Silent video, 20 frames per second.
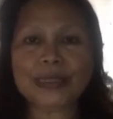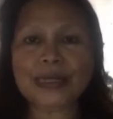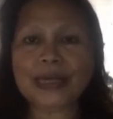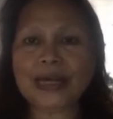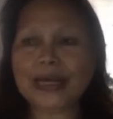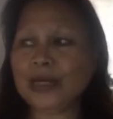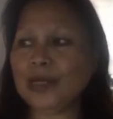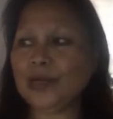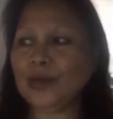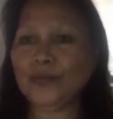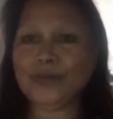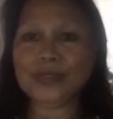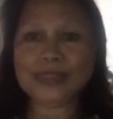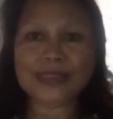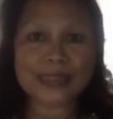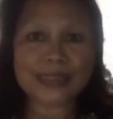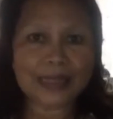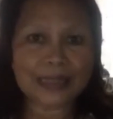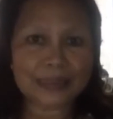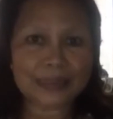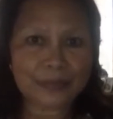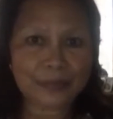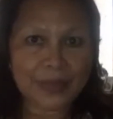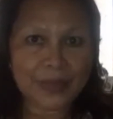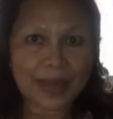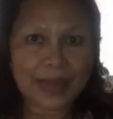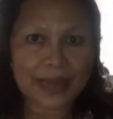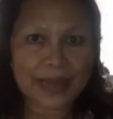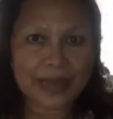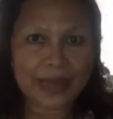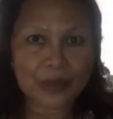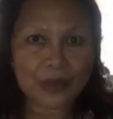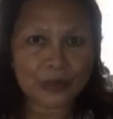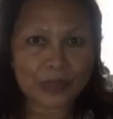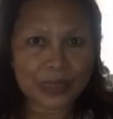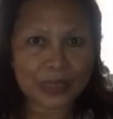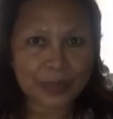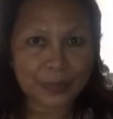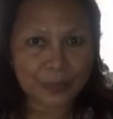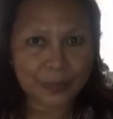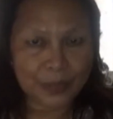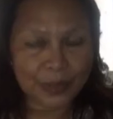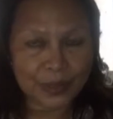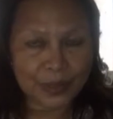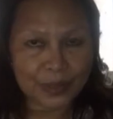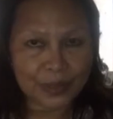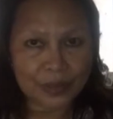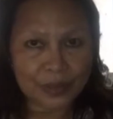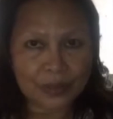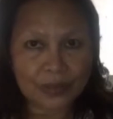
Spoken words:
I can always send my housekeeper,